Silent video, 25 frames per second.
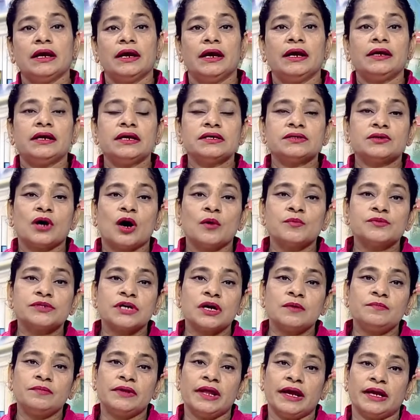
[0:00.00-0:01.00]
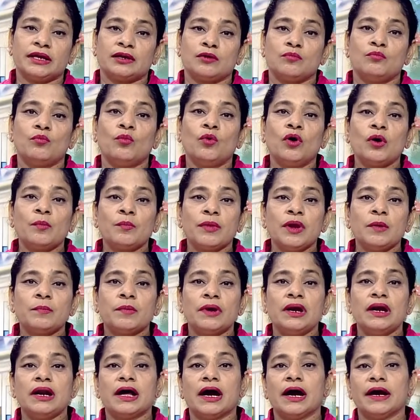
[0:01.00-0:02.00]
It is observed that more
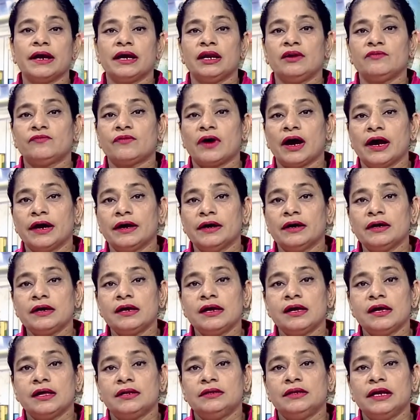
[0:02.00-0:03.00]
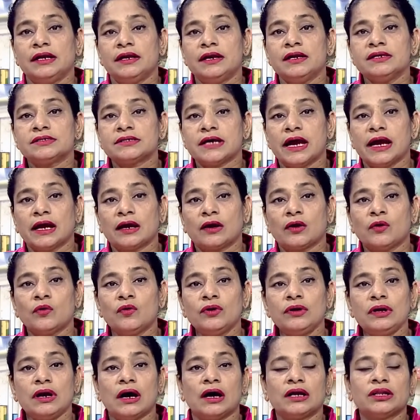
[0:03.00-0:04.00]
people die in fire than in
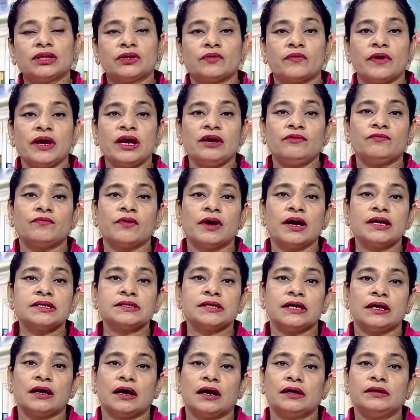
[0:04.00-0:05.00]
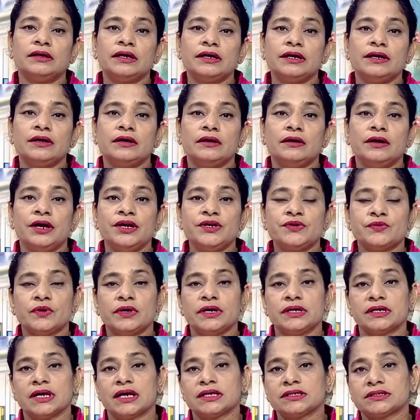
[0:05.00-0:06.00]
cyclone, earthquake, floods and other
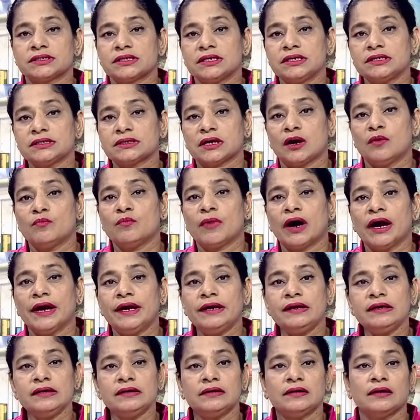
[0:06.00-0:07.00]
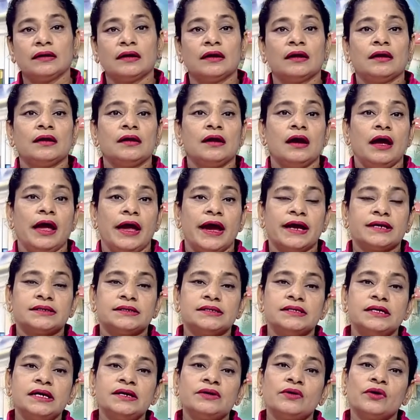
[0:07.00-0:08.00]
natural disasters combined.
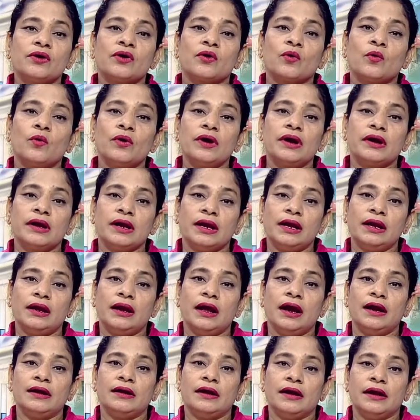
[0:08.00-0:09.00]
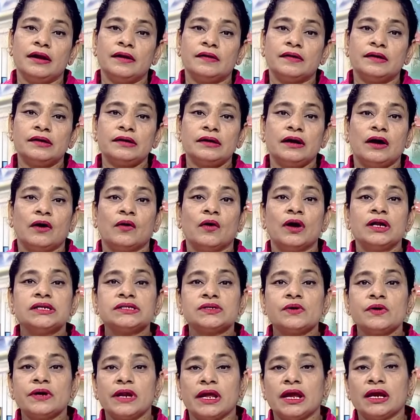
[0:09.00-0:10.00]
Accident on road, rail and air
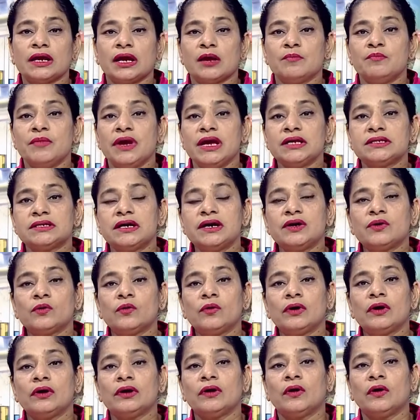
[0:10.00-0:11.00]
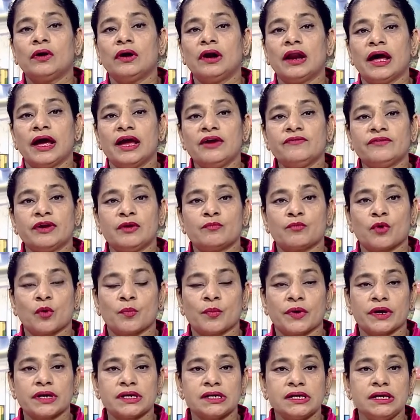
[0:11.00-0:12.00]
also take a major toll on life and
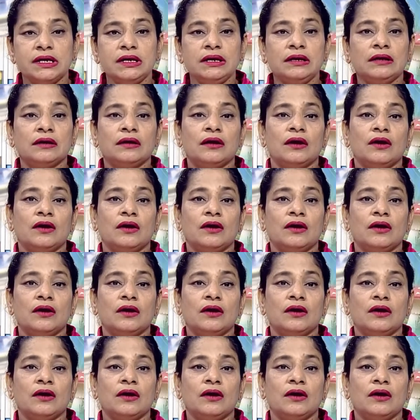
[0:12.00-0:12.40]
property.